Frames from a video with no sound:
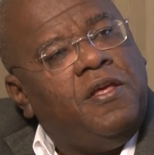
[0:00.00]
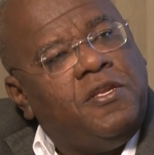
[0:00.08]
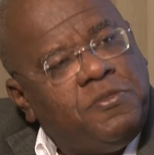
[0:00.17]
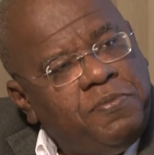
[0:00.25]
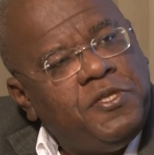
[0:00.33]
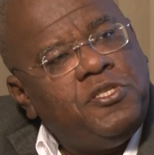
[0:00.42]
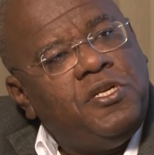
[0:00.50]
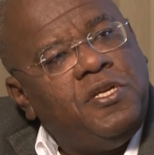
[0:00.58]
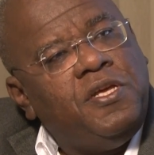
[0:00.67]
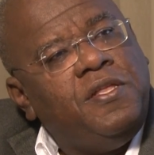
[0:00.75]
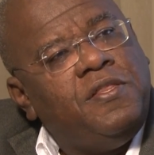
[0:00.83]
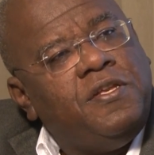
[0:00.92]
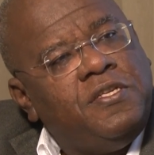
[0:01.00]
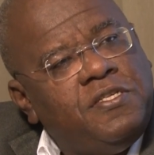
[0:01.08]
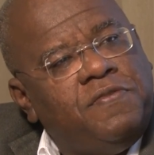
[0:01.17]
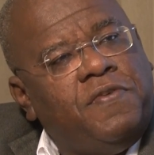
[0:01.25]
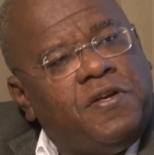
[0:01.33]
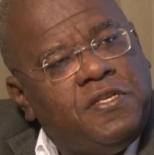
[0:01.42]
especially in the
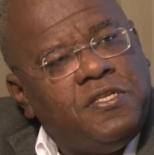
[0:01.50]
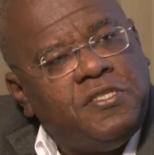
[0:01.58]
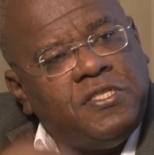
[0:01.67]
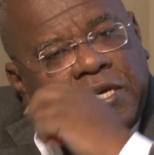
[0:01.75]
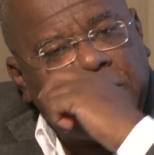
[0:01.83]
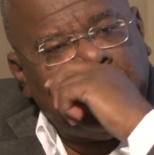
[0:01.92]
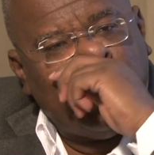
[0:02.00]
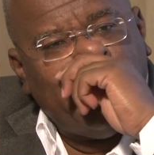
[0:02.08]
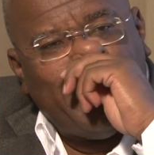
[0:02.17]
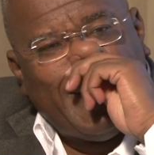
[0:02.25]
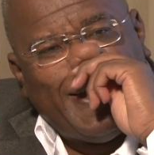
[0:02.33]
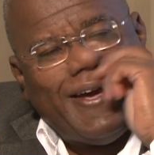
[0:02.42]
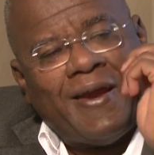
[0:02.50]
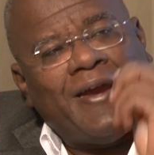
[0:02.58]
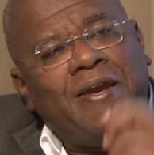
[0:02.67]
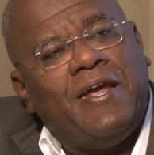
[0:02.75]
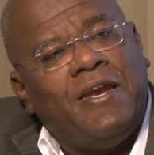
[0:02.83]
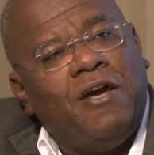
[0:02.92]
disadvantaged sector, being
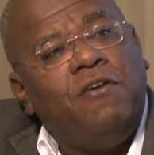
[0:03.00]
run and